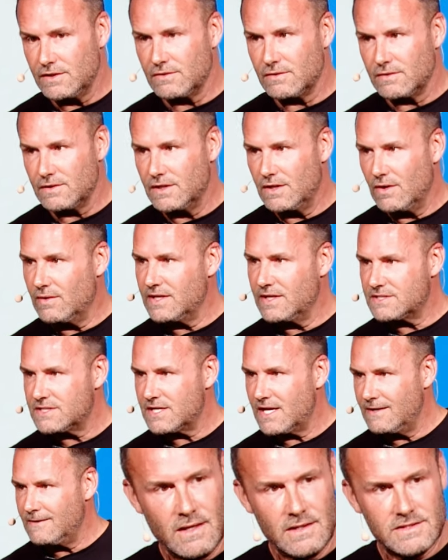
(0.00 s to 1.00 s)
you. You know what he
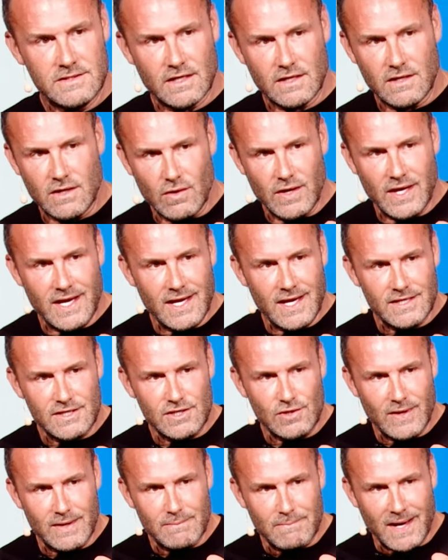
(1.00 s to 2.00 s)
said? He said, go ahead,
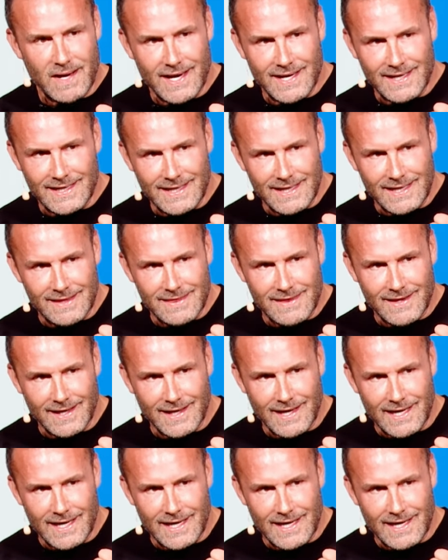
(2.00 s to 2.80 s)
you ain't buying anything